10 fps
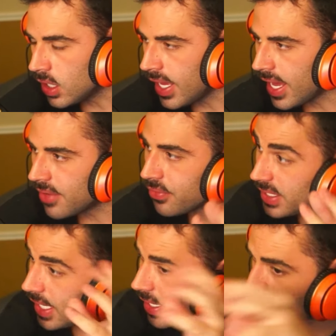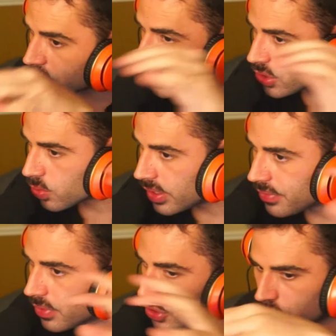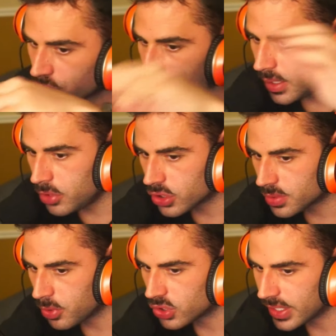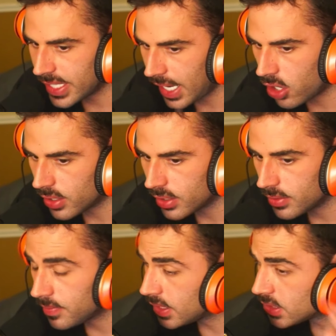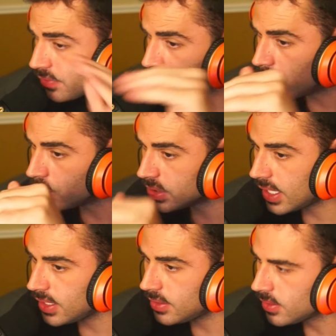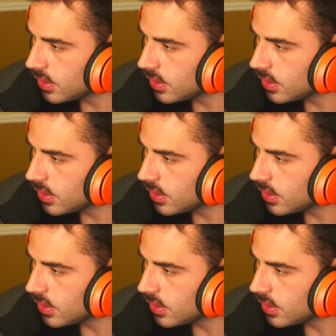Every day there's this river stream you're supposed to get on, this flow state.